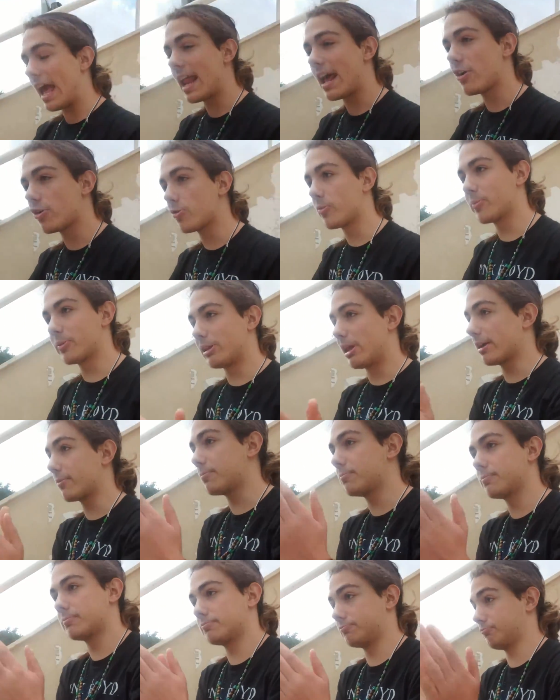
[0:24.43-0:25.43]
and everyone would be
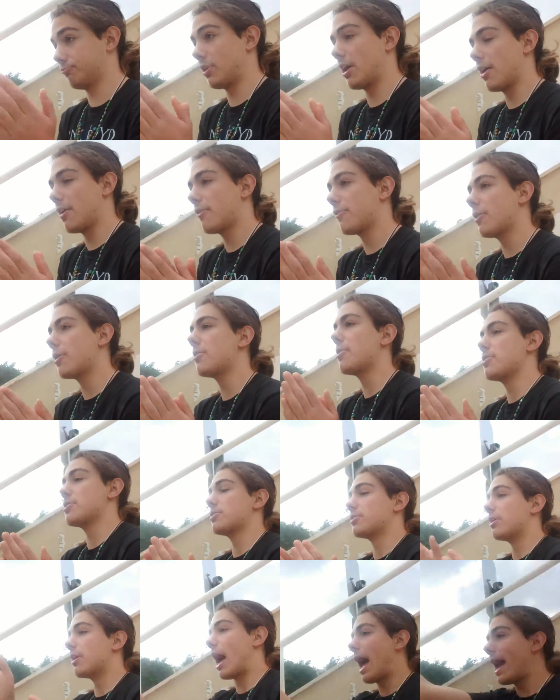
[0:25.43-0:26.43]
like,
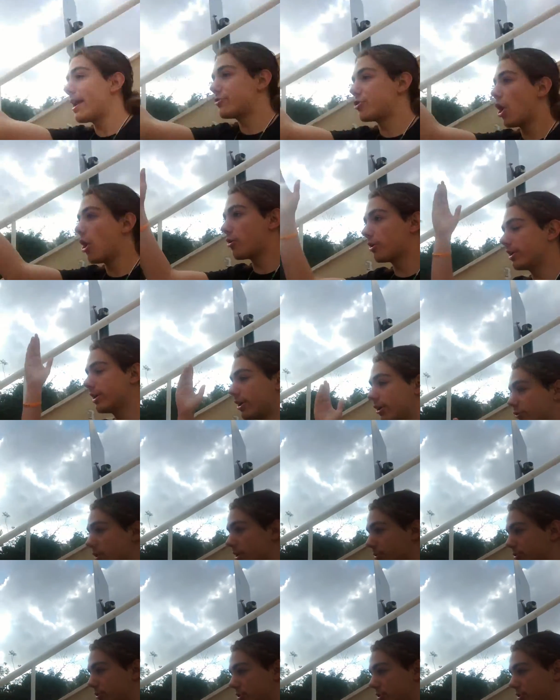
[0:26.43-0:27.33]
"I totally agree